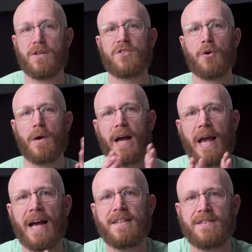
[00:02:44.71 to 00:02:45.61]
So
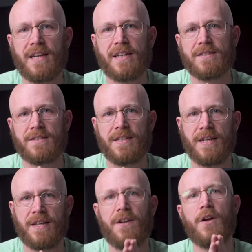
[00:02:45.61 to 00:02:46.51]
as I can
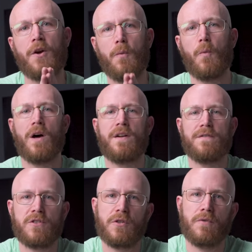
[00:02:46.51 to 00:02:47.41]
see it, one
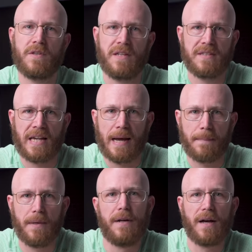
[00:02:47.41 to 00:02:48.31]
of two things
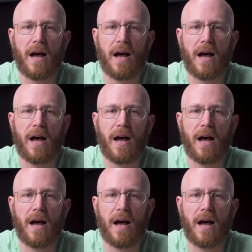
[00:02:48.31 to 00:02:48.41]
happened.